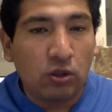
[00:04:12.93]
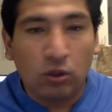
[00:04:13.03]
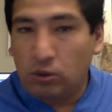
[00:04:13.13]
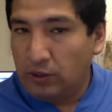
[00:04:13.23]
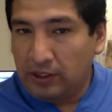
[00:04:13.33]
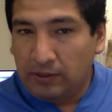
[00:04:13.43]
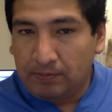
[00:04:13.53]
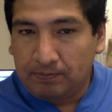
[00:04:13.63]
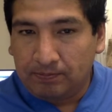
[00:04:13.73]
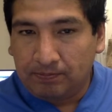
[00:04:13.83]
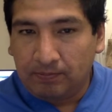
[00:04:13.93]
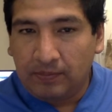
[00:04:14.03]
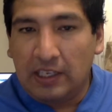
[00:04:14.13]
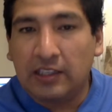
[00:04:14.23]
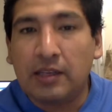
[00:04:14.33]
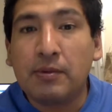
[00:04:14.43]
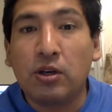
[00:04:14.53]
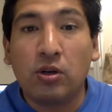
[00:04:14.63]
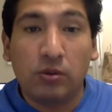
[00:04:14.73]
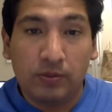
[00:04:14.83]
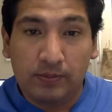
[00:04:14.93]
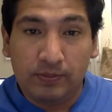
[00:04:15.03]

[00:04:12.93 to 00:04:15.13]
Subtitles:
don't do it. Let them go.